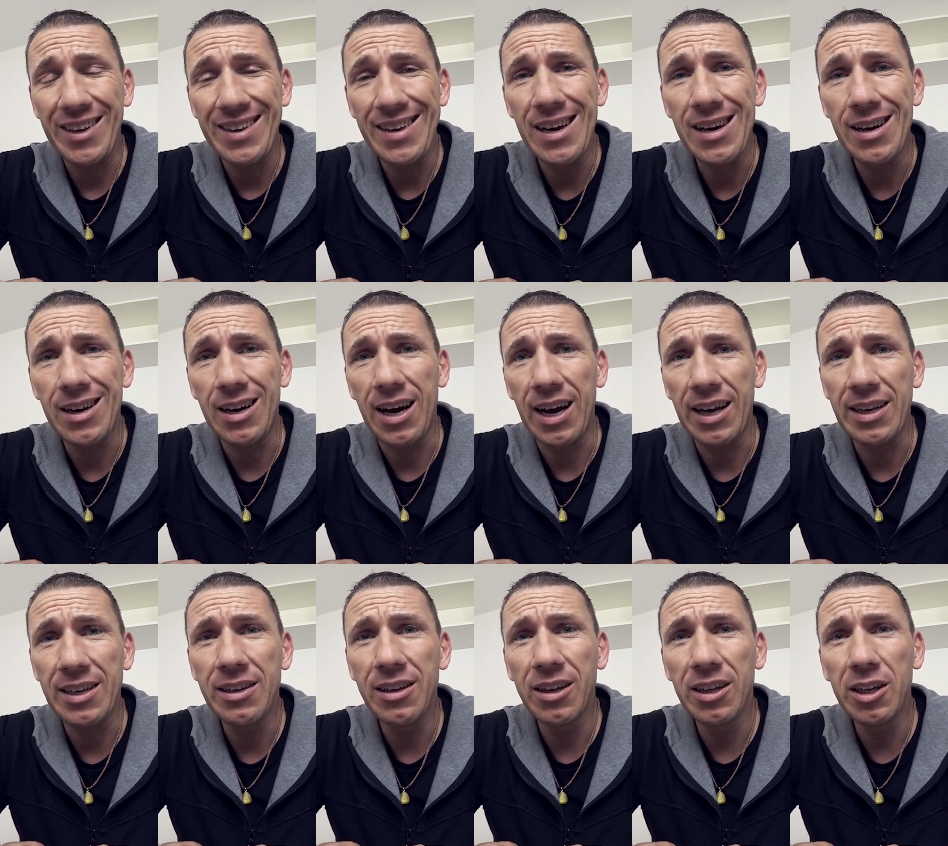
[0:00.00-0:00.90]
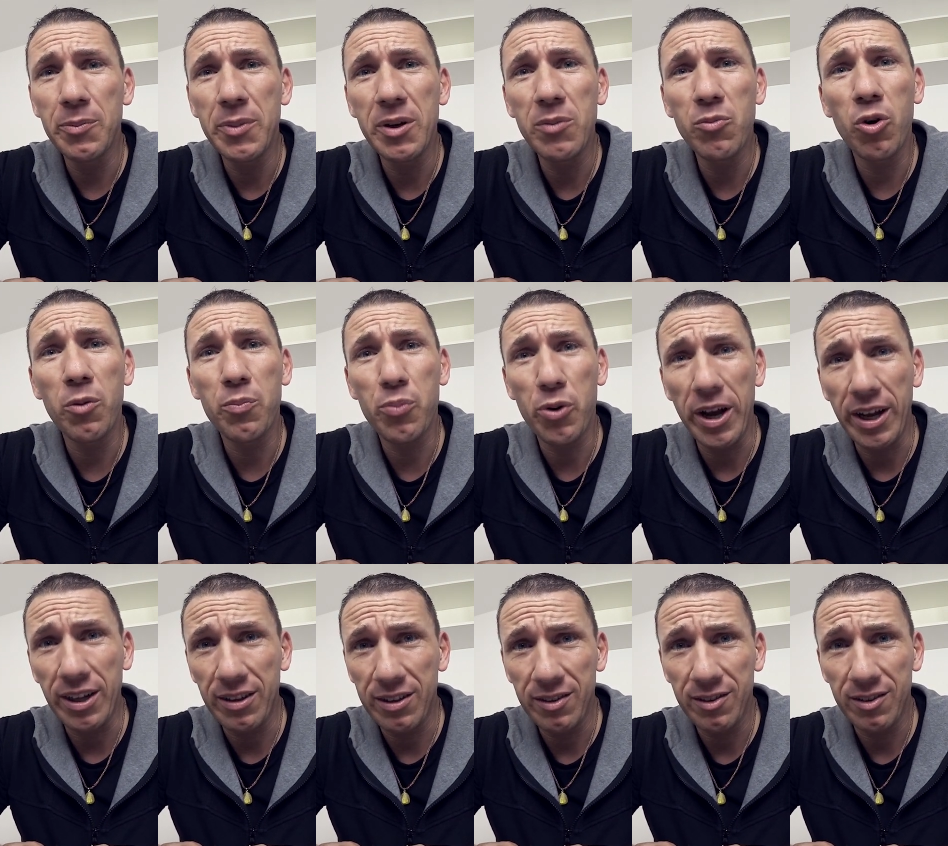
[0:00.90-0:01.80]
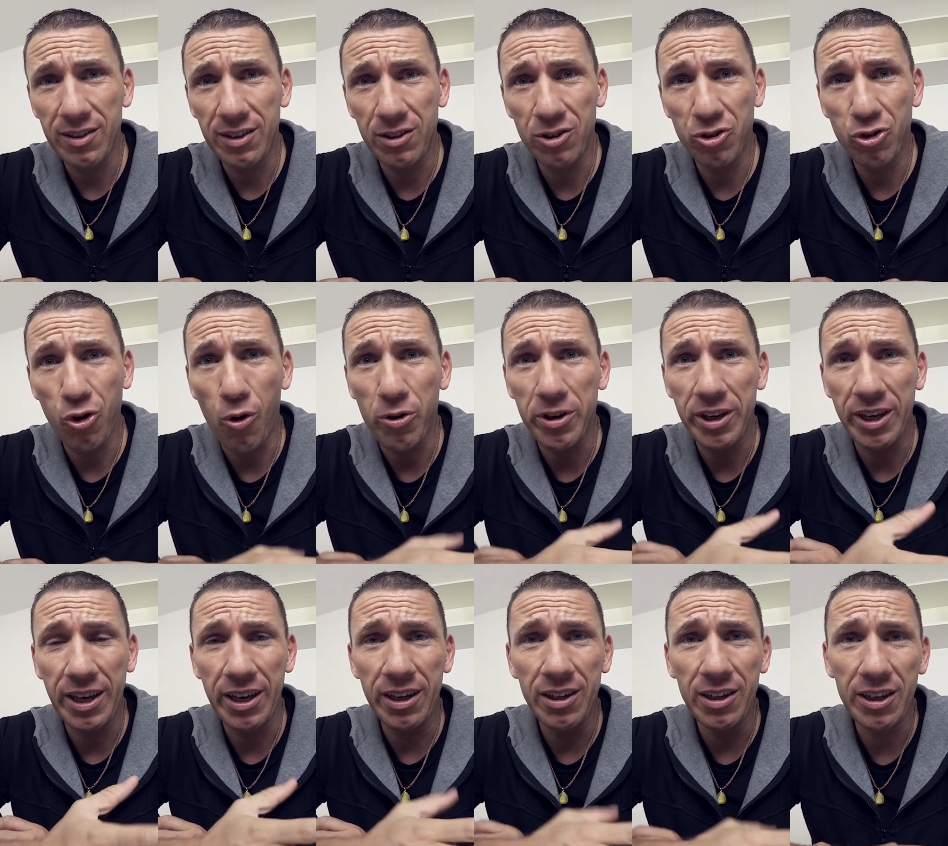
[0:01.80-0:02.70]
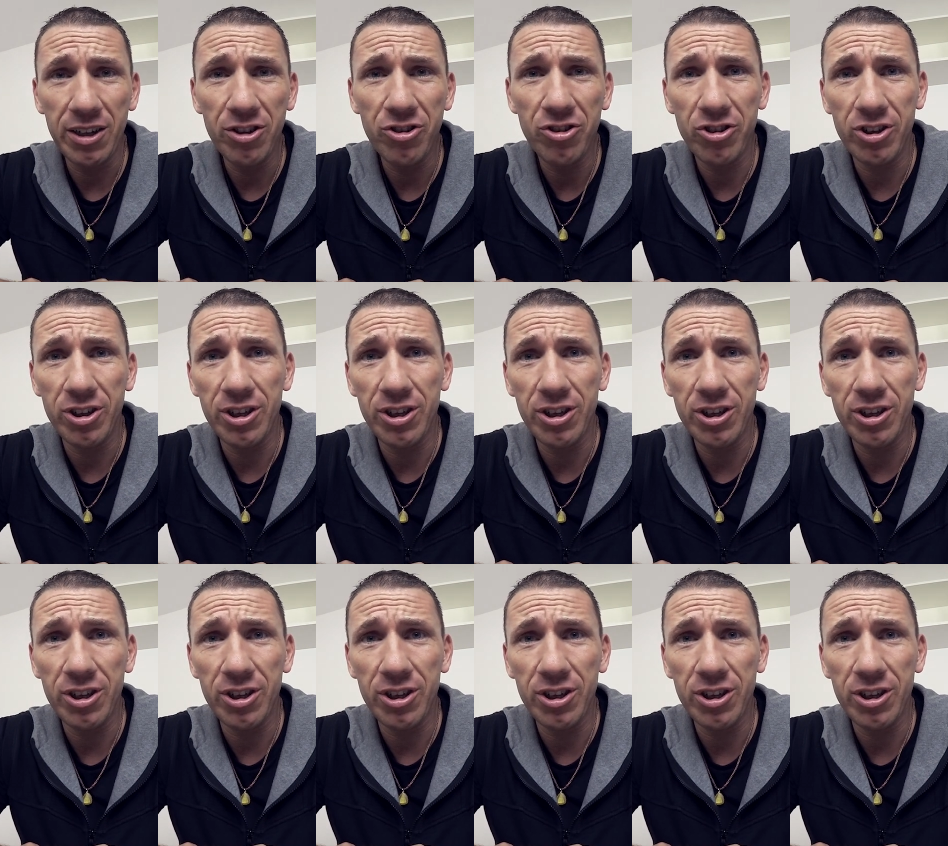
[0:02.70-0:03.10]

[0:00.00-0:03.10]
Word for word: yeah, I need a little bit more practice in talking English.